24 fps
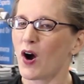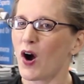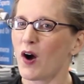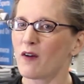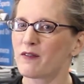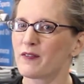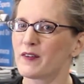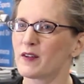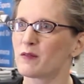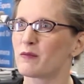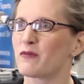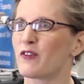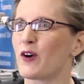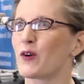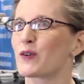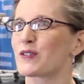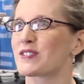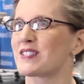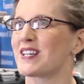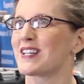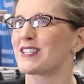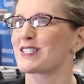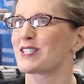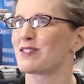often
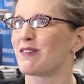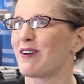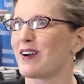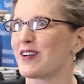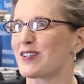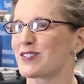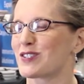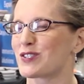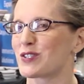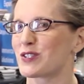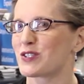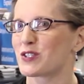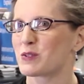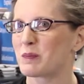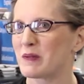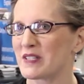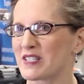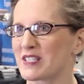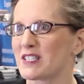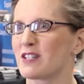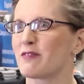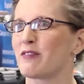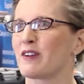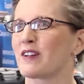folks think of us
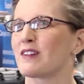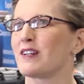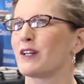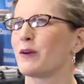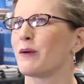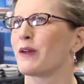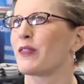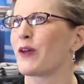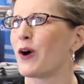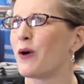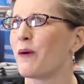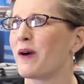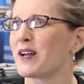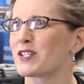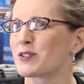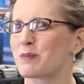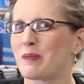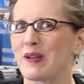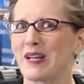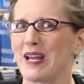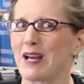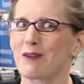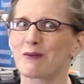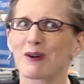specifically with
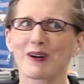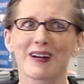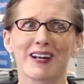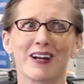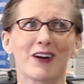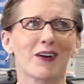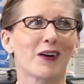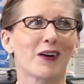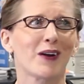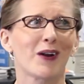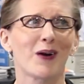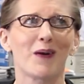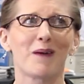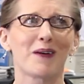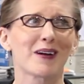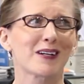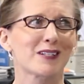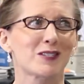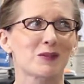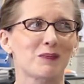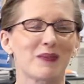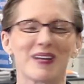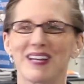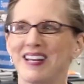OSP, and we're here at
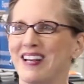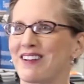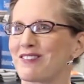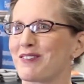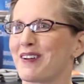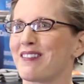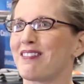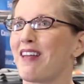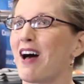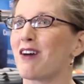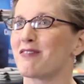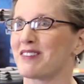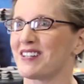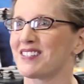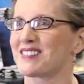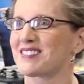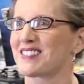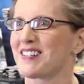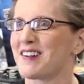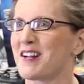OSP and we love it.